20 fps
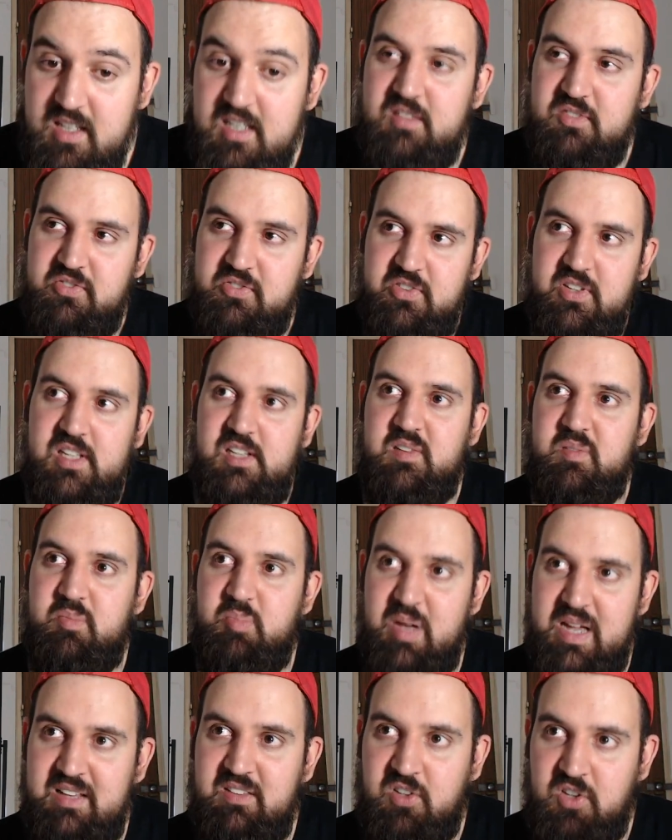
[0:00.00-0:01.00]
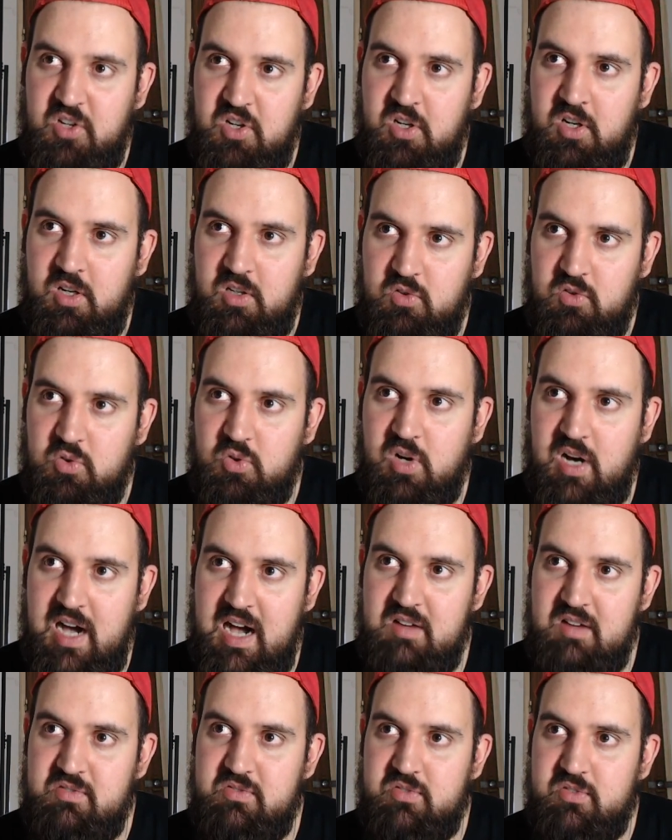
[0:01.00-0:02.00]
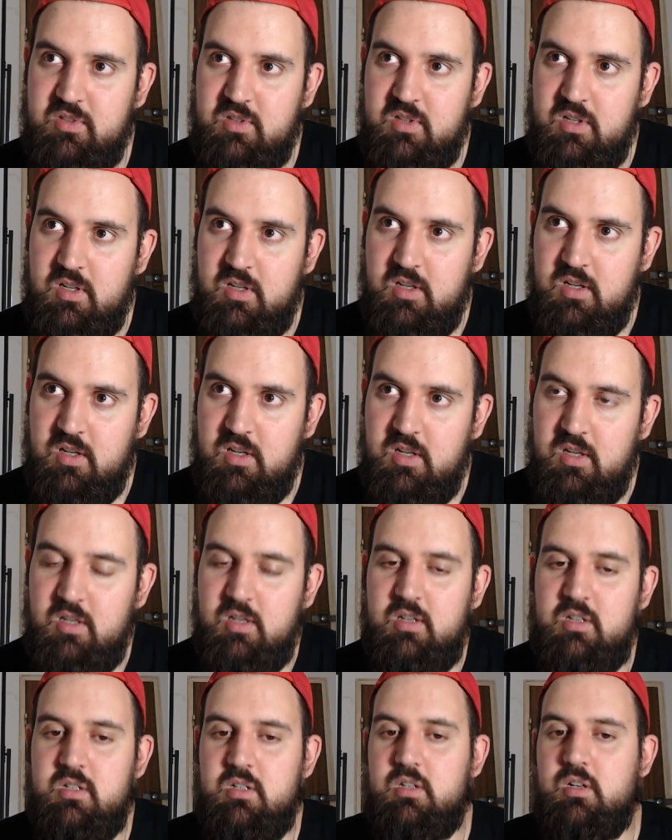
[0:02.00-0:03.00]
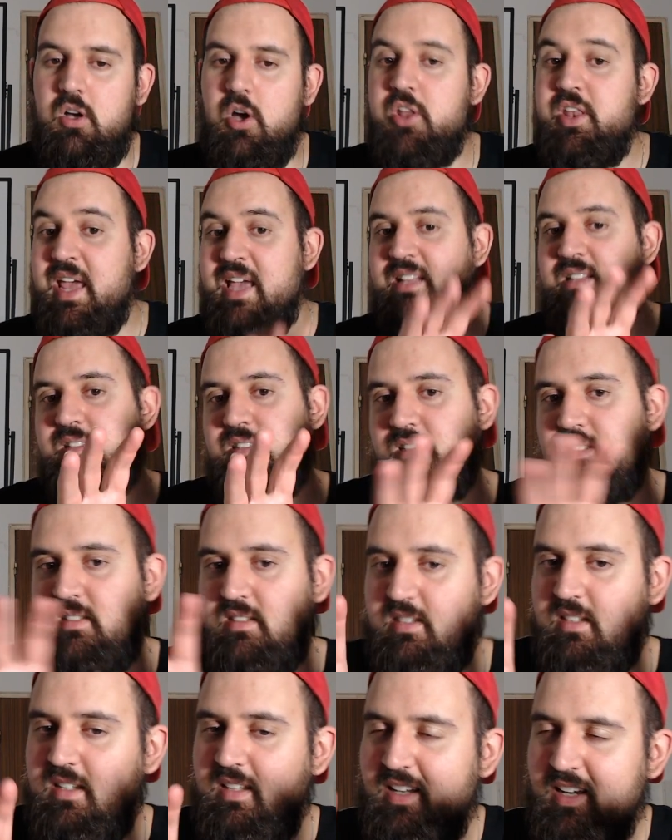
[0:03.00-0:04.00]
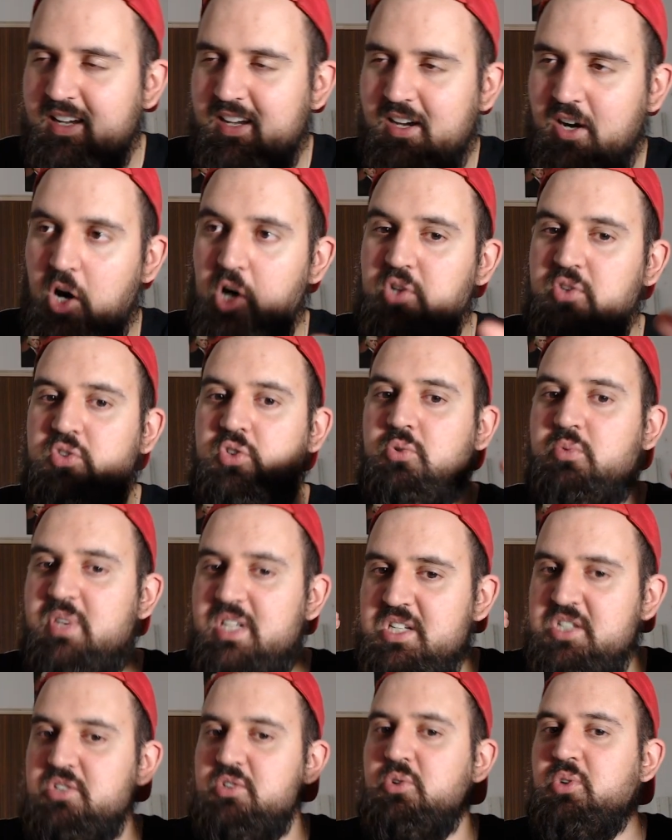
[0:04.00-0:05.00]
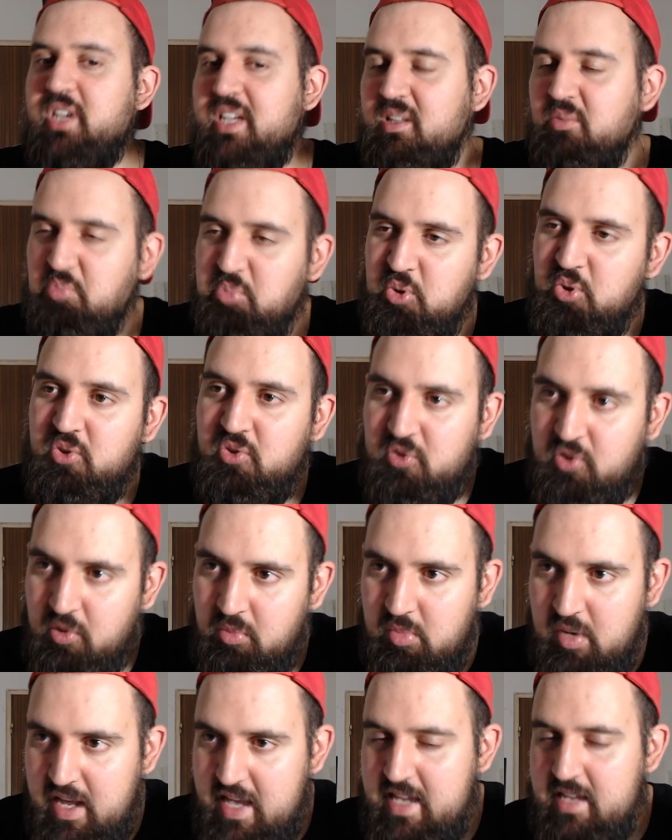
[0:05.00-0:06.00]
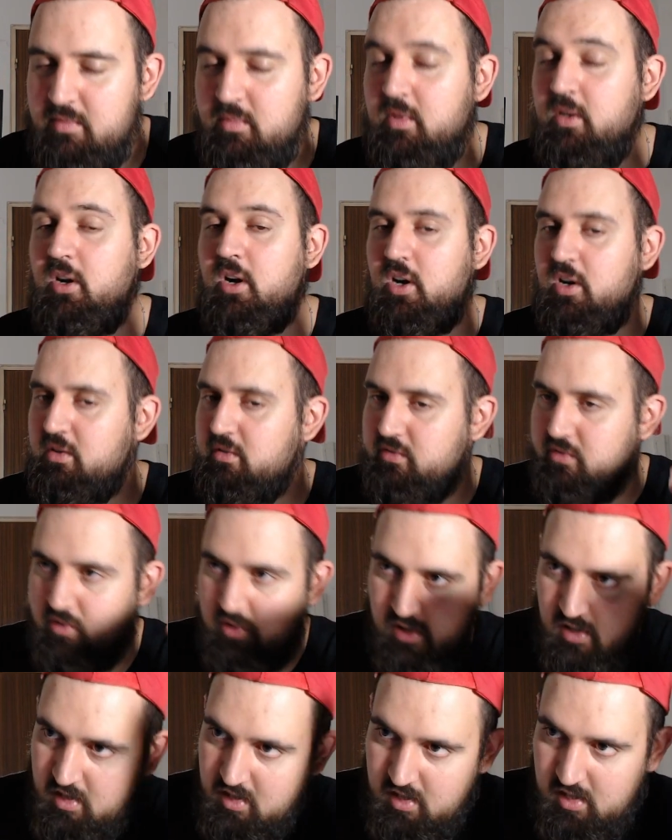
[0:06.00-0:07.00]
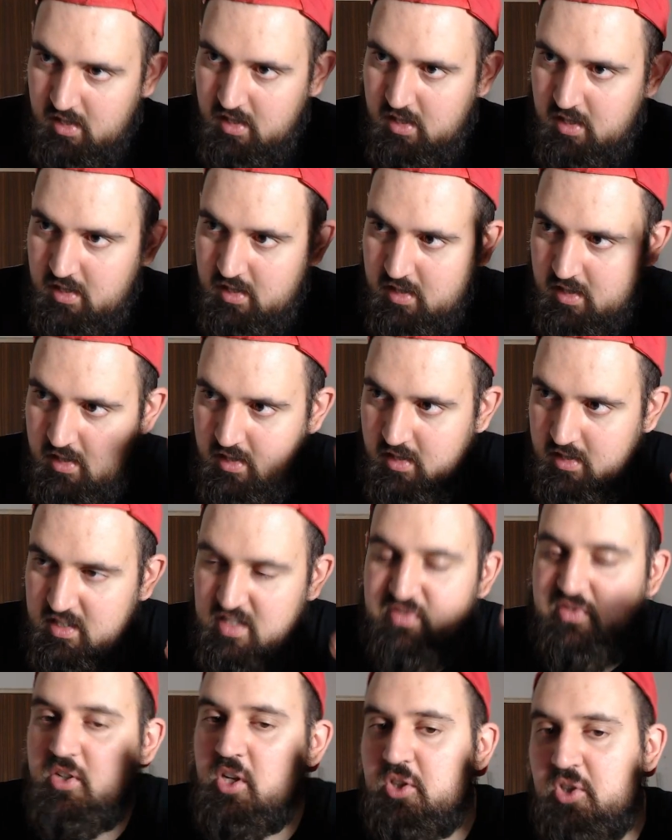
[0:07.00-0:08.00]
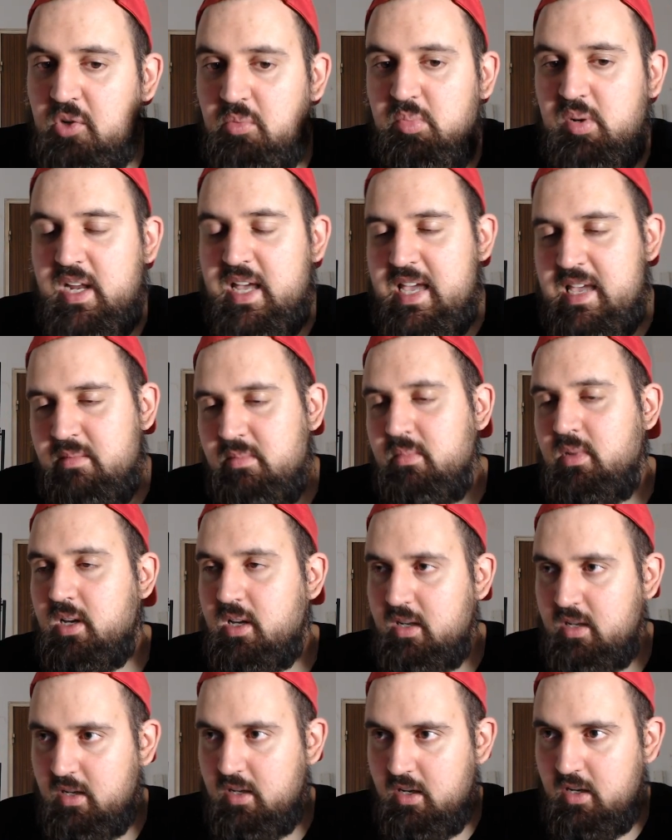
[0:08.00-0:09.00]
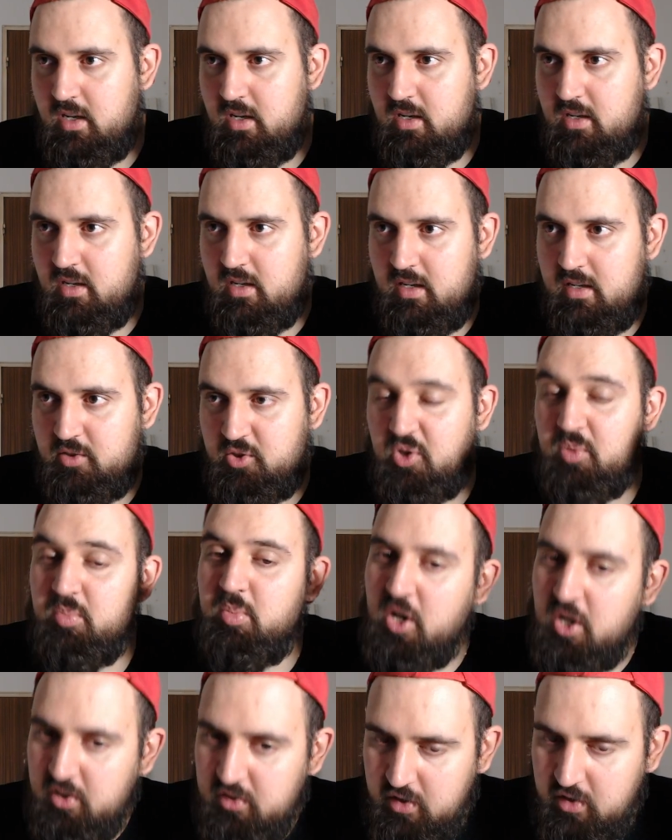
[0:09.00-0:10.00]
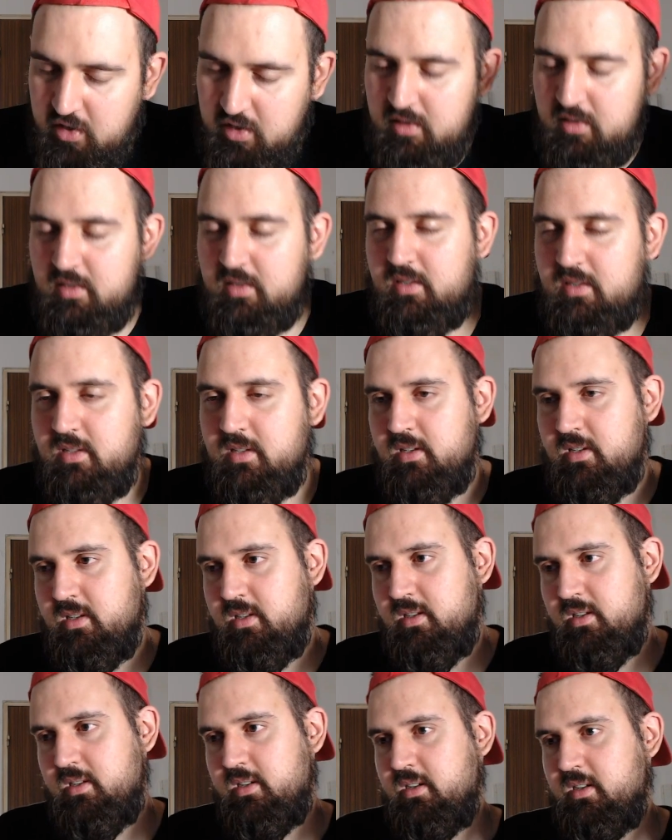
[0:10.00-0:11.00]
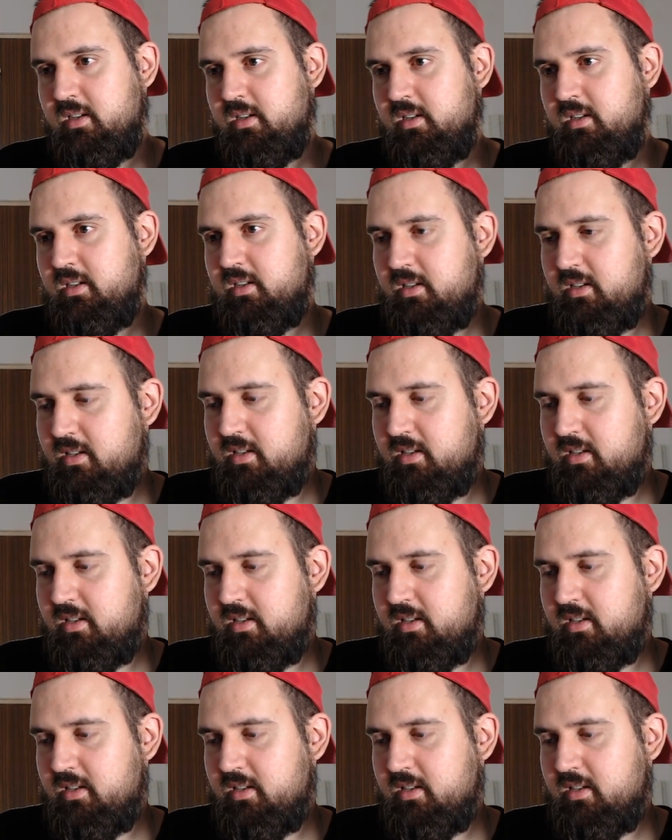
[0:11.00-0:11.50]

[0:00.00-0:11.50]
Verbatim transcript: it feels better to have an entity onto which you can put the blame of if not the blame the burden uh,